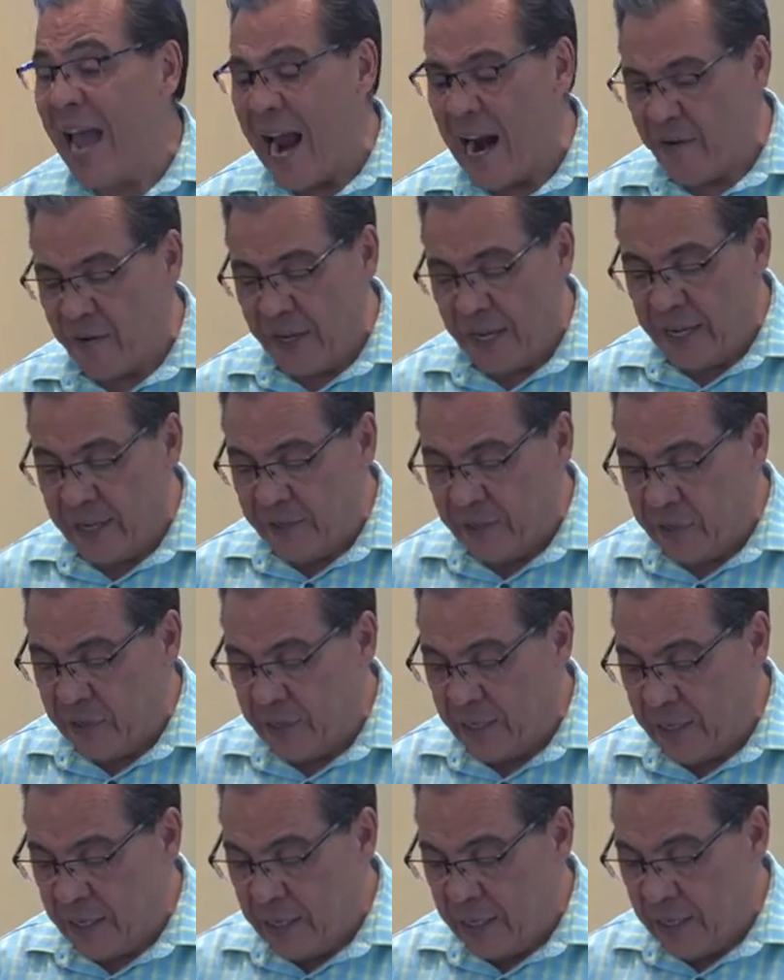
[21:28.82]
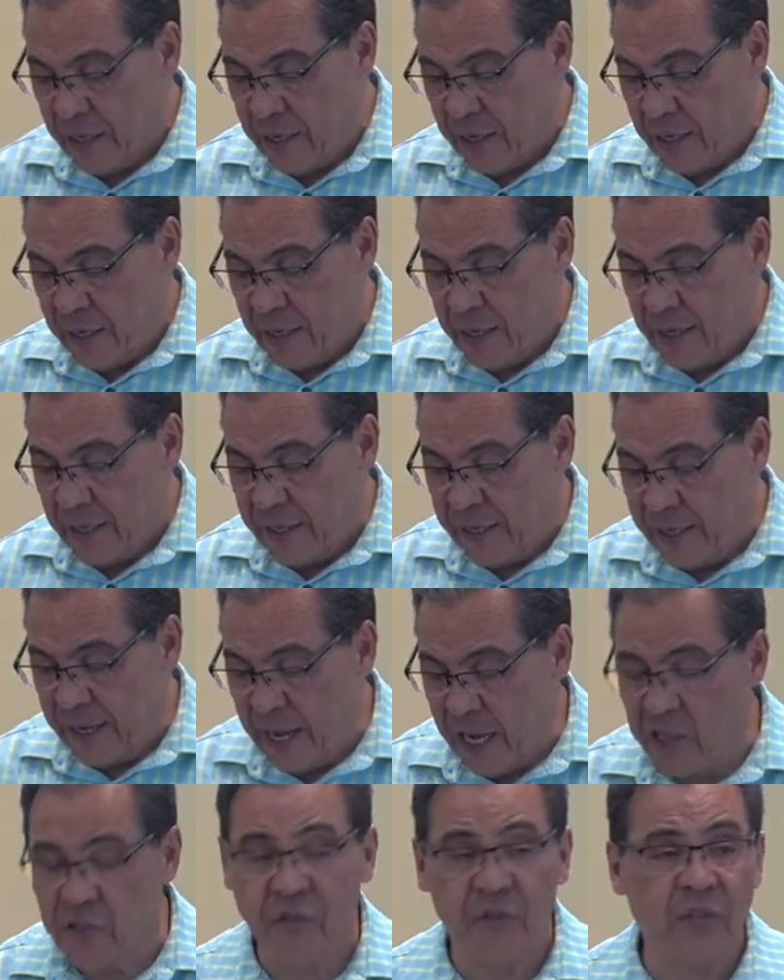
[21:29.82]
Darius at the
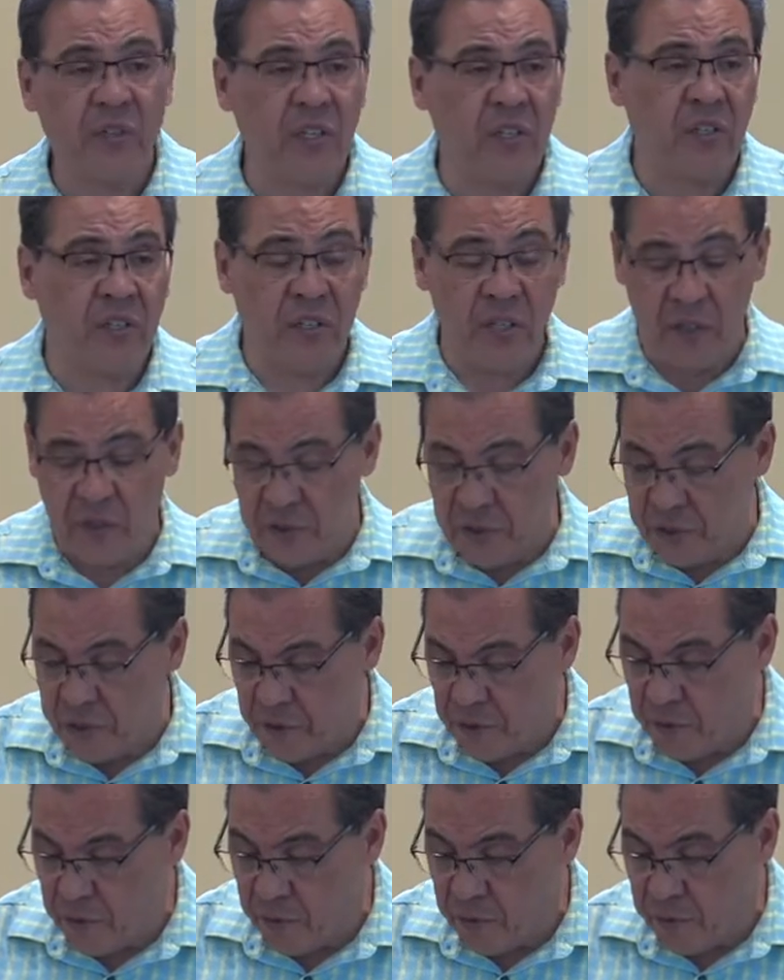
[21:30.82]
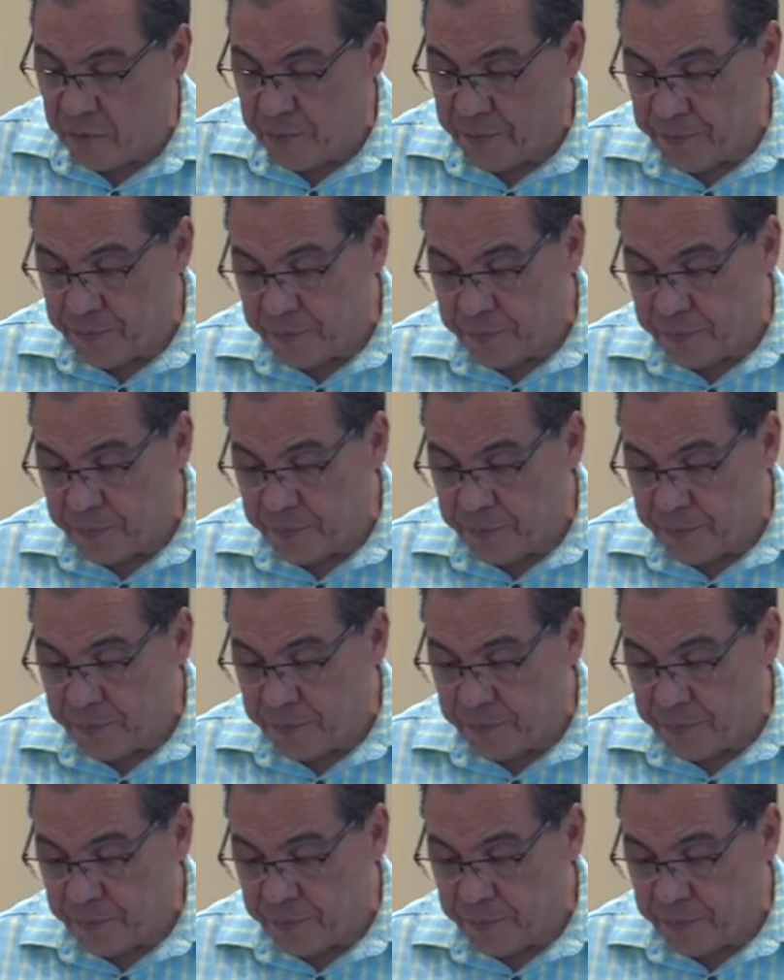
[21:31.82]
age of 62.